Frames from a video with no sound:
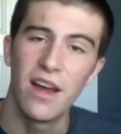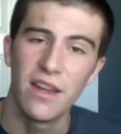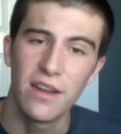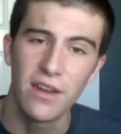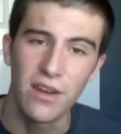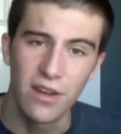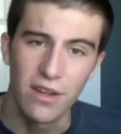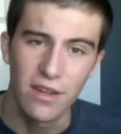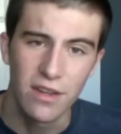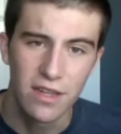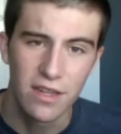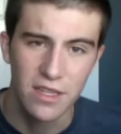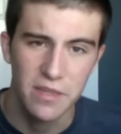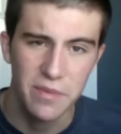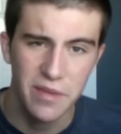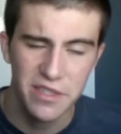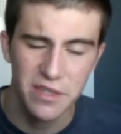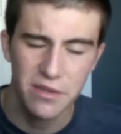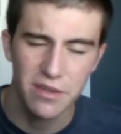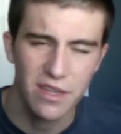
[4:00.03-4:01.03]
at all,
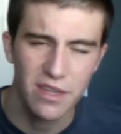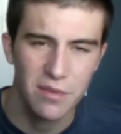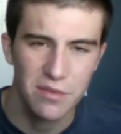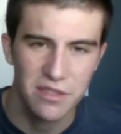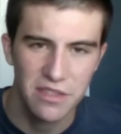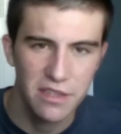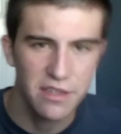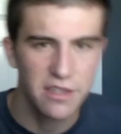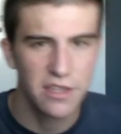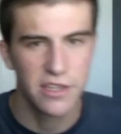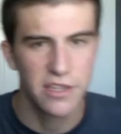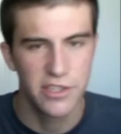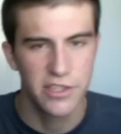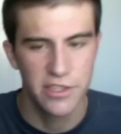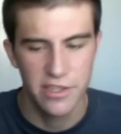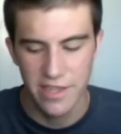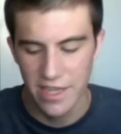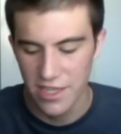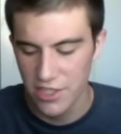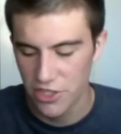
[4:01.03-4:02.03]
especially when it comes to dig
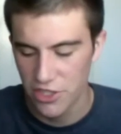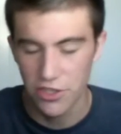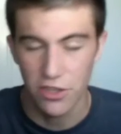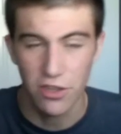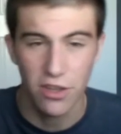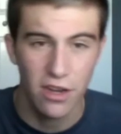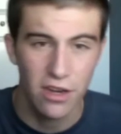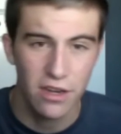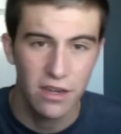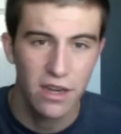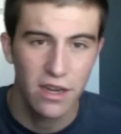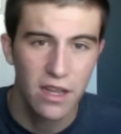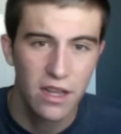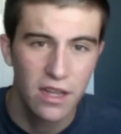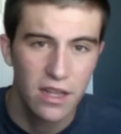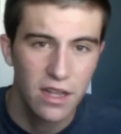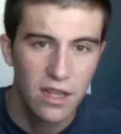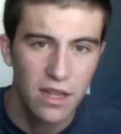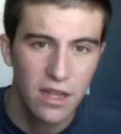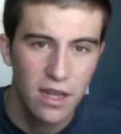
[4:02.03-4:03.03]
digital art.
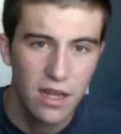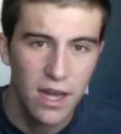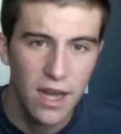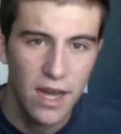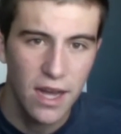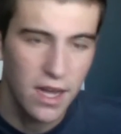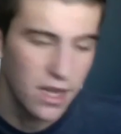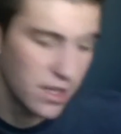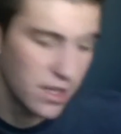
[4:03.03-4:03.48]
Uh,